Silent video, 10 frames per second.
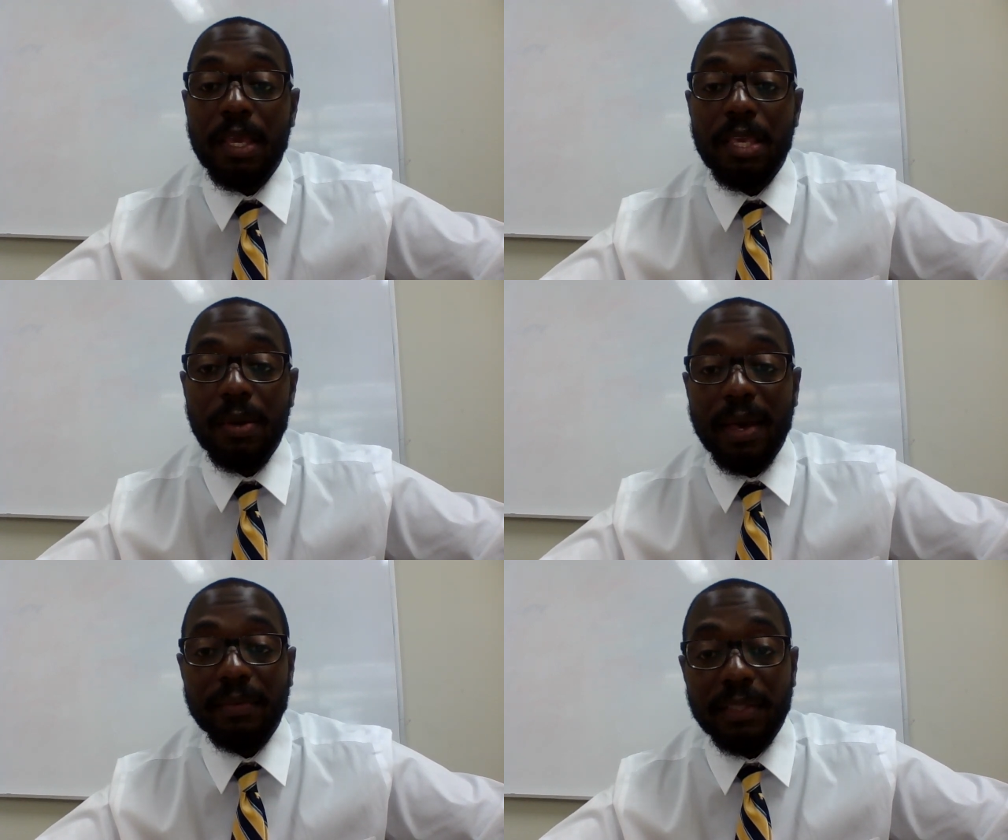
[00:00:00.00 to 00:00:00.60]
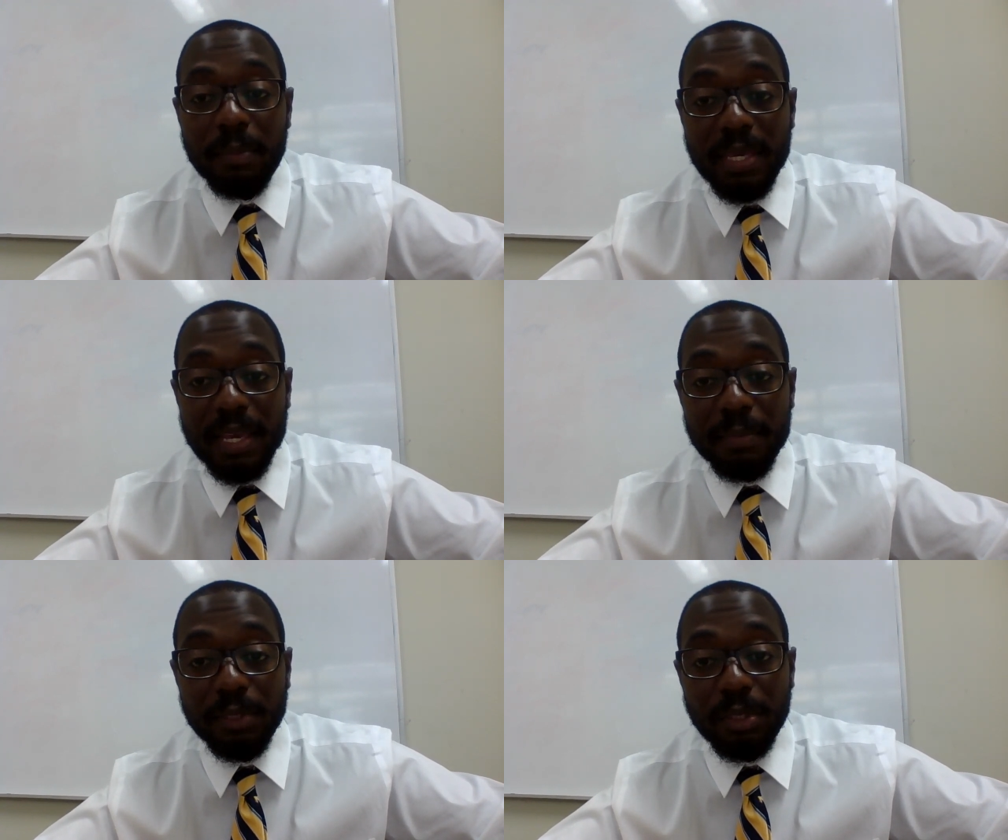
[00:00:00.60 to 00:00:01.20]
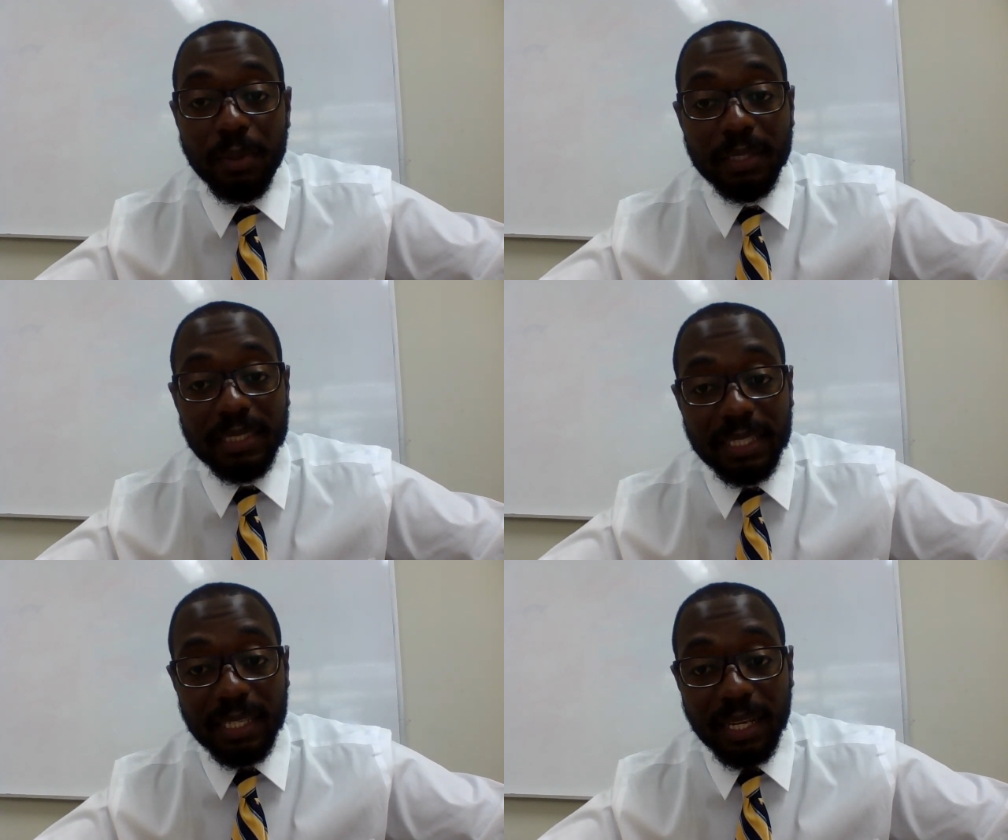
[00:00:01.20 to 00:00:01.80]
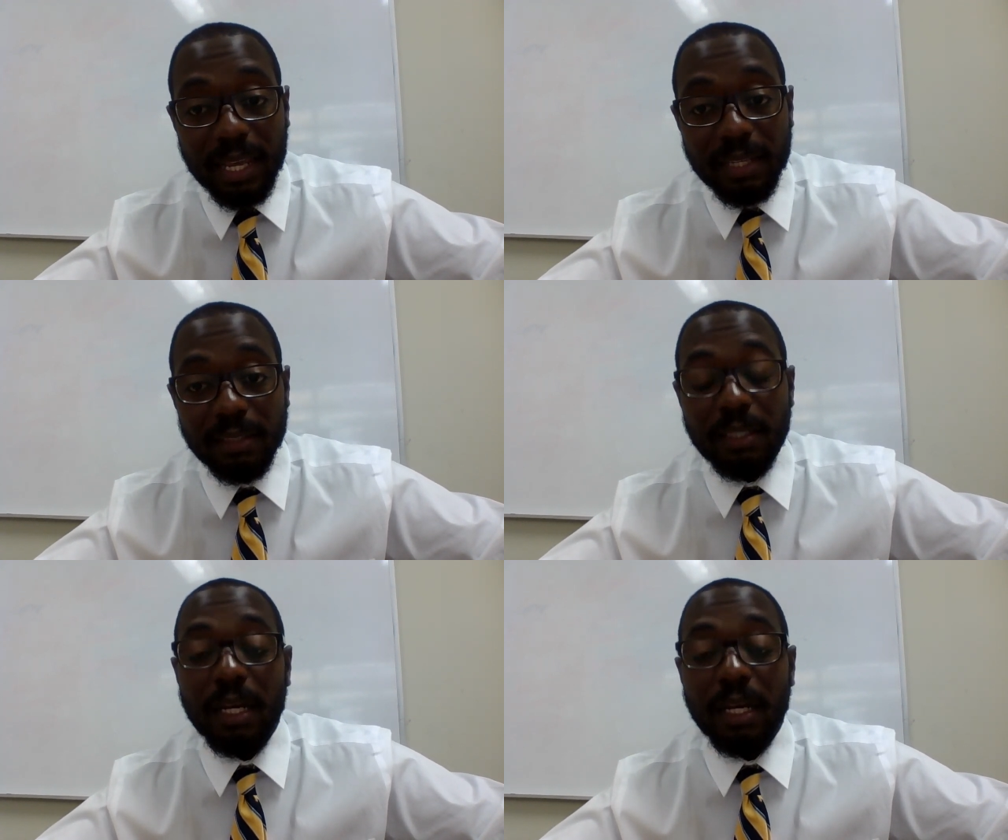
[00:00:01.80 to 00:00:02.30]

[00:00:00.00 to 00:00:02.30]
You have to be able to articulate